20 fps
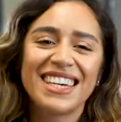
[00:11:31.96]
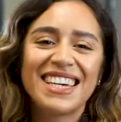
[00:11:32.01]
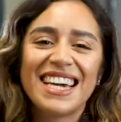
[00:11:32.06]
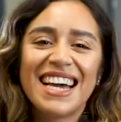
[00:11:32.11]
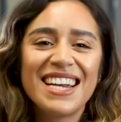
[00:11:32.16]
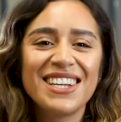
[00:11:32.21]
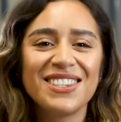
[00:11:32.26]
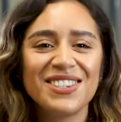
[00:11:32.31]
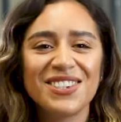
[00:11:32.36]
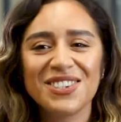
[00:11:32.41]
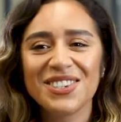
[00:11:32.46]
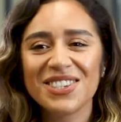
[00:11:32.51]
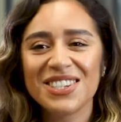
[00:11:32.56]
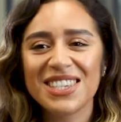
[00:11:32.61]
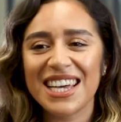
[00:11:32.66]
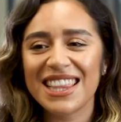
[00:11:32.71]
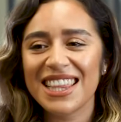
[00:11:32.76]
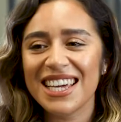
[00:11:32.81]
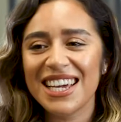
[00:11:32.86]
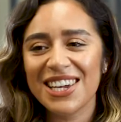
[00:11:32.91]
yeah, it's just,
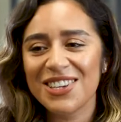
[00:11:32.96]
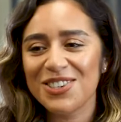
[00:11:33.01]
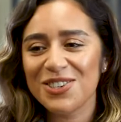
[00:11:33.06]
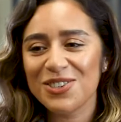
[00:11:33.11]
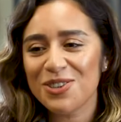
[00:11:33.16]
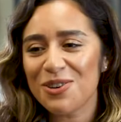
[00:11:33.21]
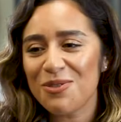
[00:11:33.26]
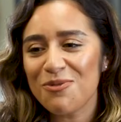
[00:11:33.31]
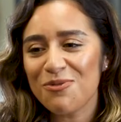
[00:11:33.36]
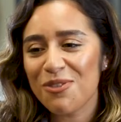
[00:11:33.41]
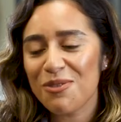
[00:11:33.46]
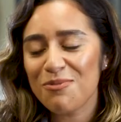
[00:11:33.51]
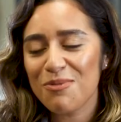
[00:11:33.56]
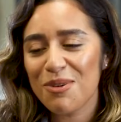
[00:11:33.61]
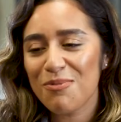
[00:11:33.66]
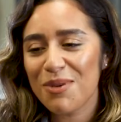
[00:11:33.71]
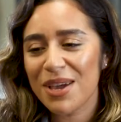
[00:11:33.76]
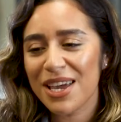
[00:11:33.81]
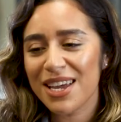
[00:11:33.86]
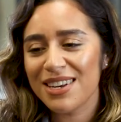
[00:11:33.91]
I think it just come from me
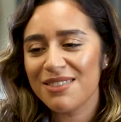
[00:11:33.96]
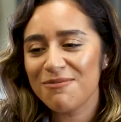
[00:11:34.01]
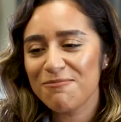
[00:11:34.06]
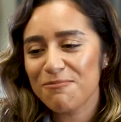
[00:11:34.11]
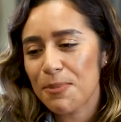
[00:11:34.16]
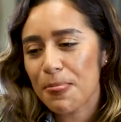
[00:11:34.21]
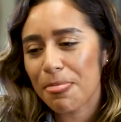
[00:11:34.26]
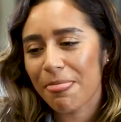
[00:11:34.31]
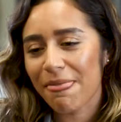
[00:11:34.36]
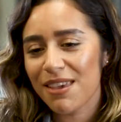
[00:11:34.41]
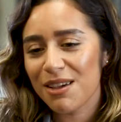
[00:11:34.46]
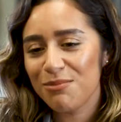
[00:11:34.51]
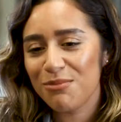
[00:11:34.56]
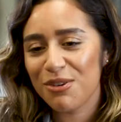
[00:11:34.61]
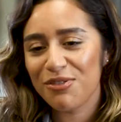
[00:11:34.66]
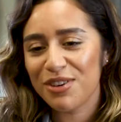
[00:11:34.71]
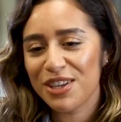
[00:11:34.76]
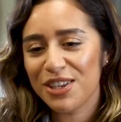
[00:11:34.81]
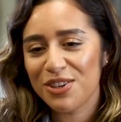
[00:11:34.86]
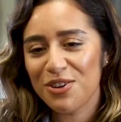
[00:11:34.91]

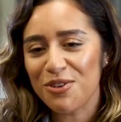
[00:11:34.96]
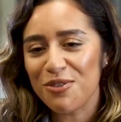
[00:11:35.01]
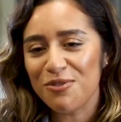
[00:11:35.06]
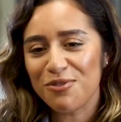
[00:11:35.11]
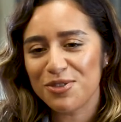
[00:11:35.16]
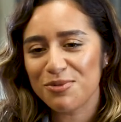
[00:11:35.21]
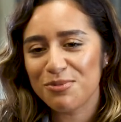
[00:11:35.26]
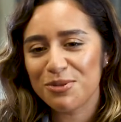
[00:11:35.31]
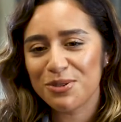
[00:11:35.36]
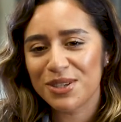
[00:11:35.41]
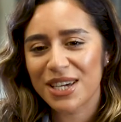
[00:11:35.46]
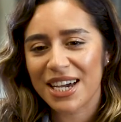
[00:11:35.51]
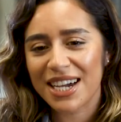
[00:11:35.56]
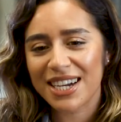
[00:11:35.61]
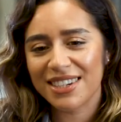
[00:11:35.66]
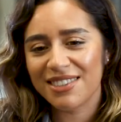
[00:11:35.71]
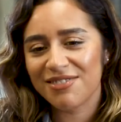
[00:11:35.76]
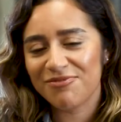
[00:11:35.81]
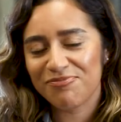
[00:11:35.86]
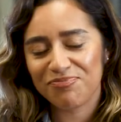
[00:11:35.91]
feeling comfortable,
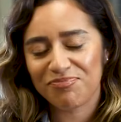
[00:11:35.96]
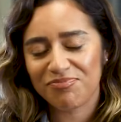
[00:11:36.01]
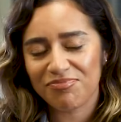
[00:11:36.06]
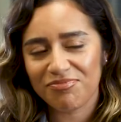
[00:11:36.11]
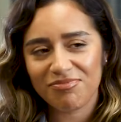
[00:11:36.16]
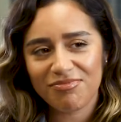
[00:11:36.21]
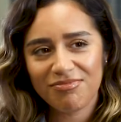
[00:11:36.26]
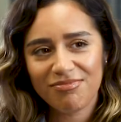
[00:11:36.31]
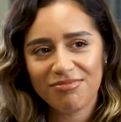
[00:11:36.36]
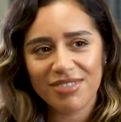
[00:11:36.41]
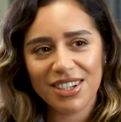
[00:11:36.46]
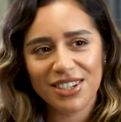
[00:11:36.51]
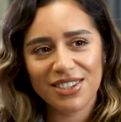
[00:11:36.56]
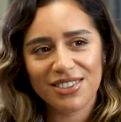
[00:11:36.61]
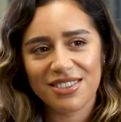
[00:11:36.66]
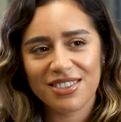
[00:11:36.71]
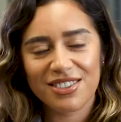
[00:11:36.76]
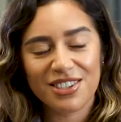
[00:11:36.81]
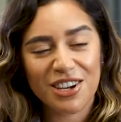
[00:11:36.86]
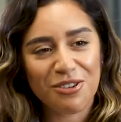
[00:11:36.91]
yeah, and
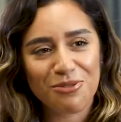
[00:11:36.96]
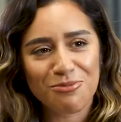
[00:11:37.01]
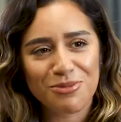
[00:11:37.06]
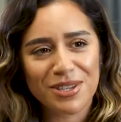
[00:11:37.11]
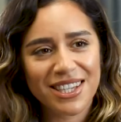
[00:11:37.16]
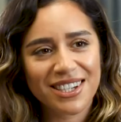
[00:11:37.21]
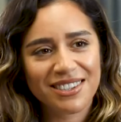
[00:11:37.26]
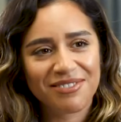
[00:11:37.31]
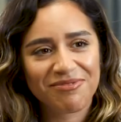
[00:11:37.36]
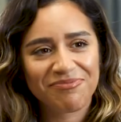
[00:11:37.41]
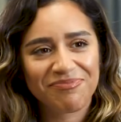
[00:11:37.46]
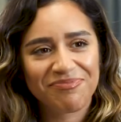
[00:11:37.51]
just going with it.